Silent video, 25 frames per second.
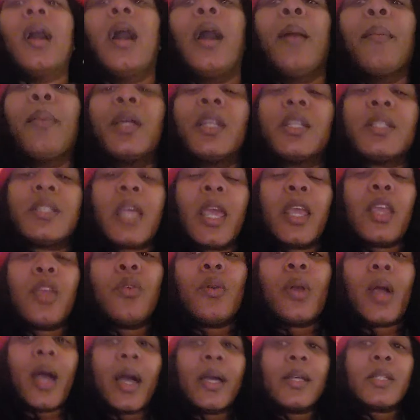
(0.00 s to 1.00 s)
I'm gonna take
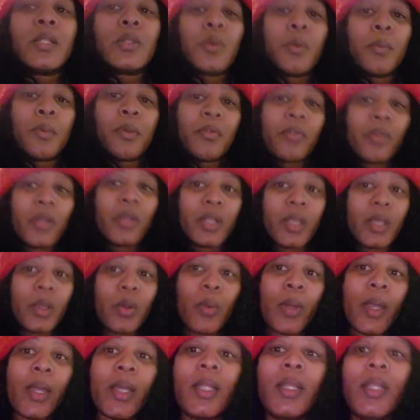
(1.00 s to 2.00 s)
you guys with me really
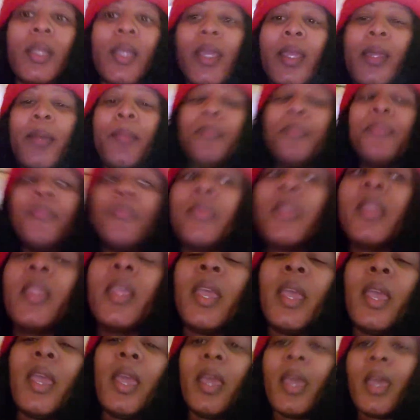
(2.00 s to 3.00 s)
quickly,
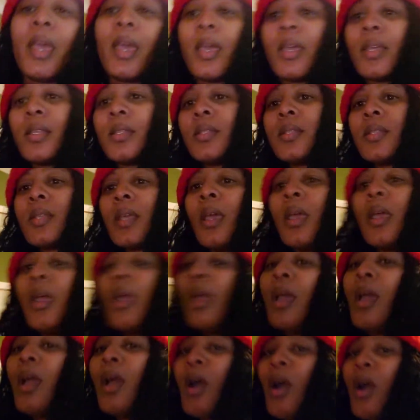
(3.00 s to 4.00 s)
and
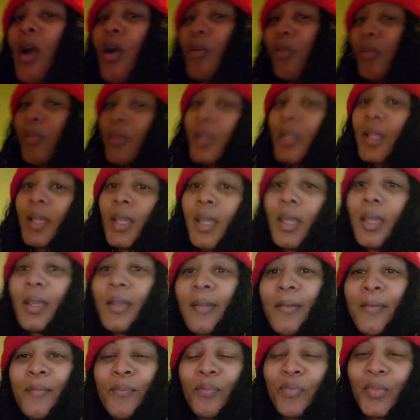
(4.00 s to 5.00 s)
hopefully
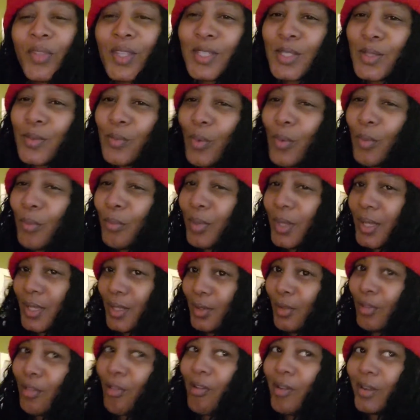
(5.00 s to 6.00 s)
this won't be
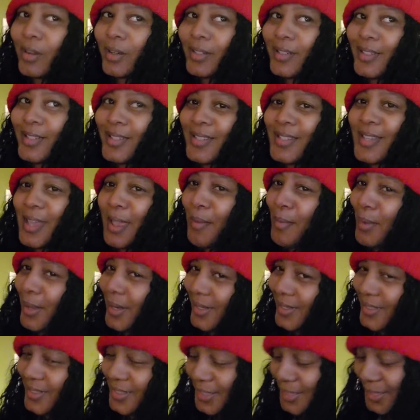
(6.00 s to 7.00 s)
no longer than ten
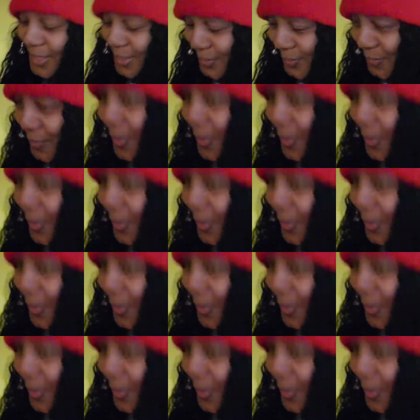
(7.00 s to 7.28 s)
minutes,